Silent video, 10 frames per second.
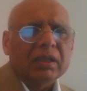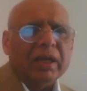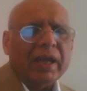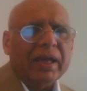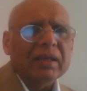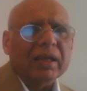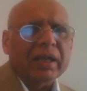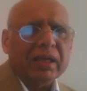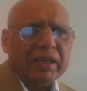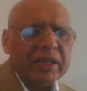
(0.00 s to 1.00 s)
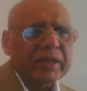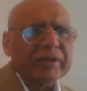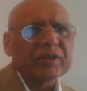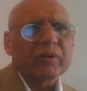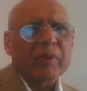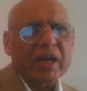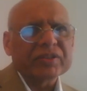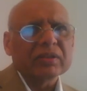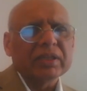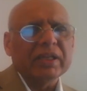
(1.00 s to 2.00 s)
And here your
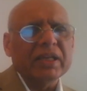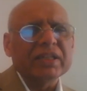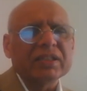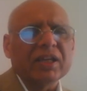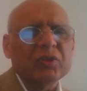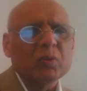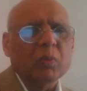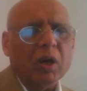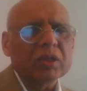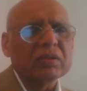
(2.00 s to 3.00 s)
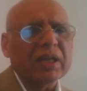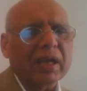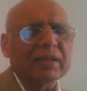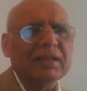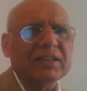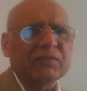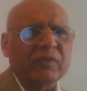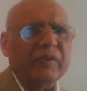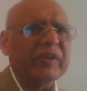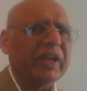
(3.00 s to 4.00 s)
rationale is that you want to tackle his
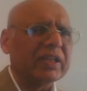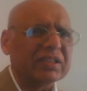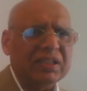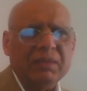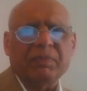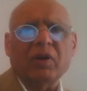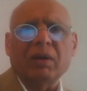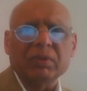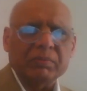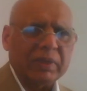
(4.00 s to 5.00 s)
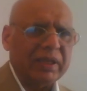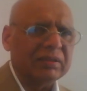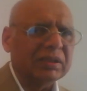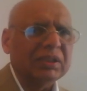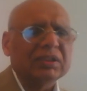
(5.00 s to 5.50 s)
worrying, sleep problem, and